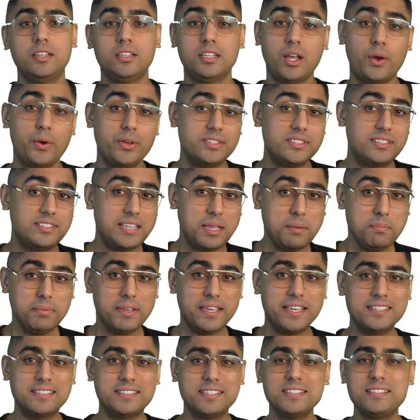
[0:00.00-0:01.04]
Now, in some
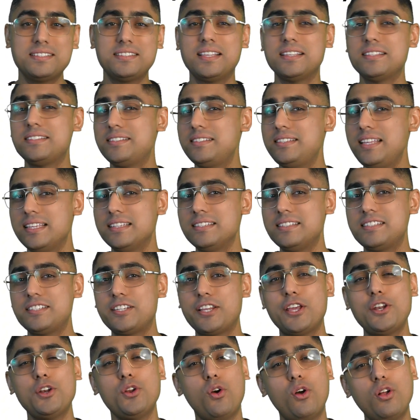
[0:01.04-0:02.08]
cases, the cyst
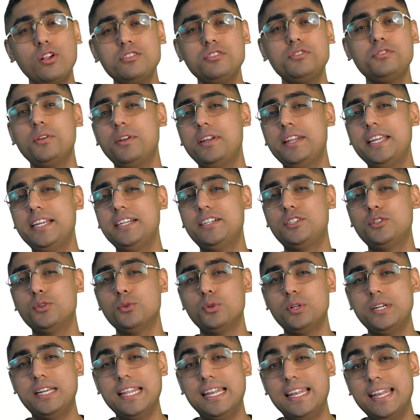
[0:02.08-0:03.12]
can also lead
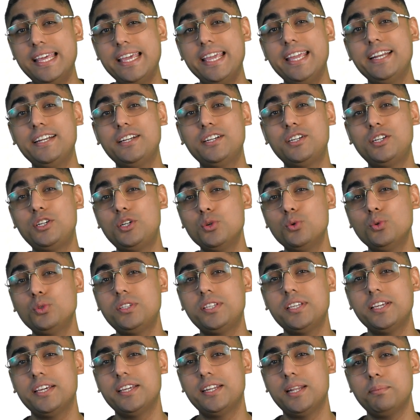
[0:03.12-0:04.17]
to delayed
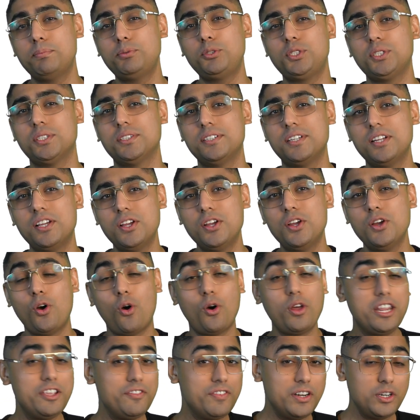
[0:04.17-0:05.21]
tooth eruption
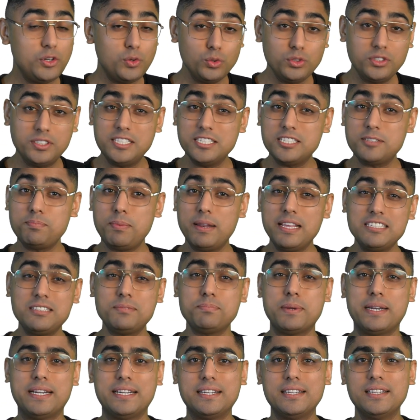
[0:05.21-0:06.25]
or even tooth
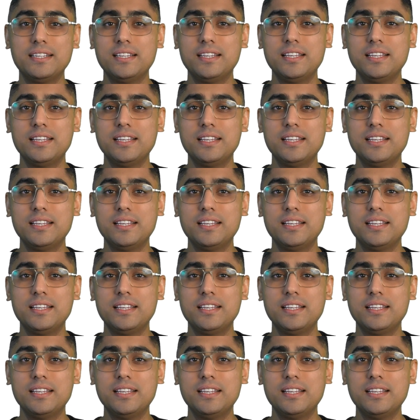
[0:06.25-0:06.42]
displacement.